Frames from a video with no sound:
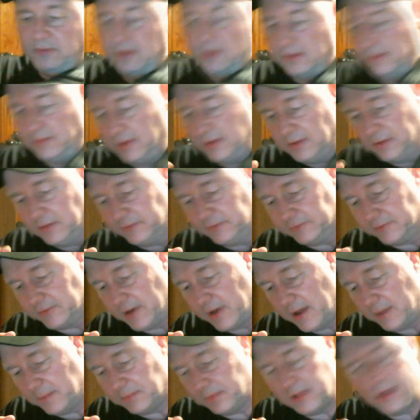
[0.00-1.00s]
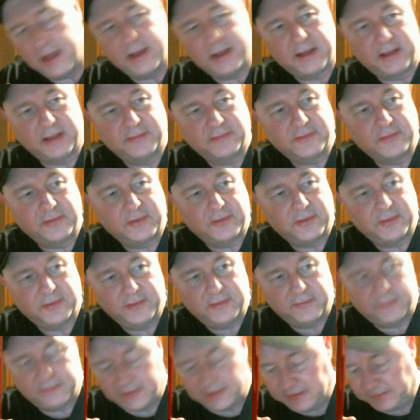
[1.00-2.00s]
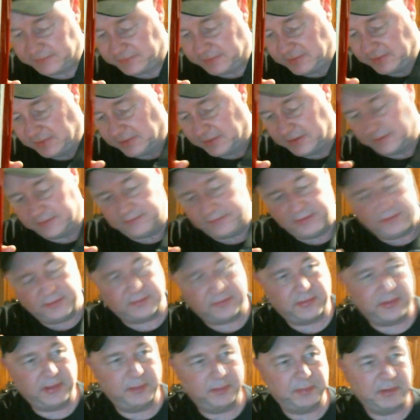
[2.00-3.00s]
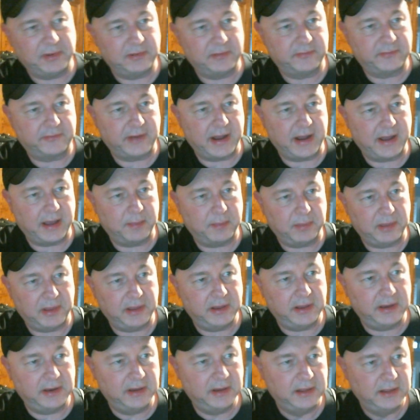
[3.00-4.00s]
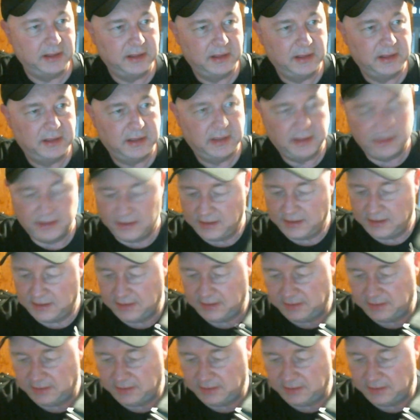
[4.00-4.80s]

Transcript: don't know, a strap lock is a little device that lets you clip your strap in, and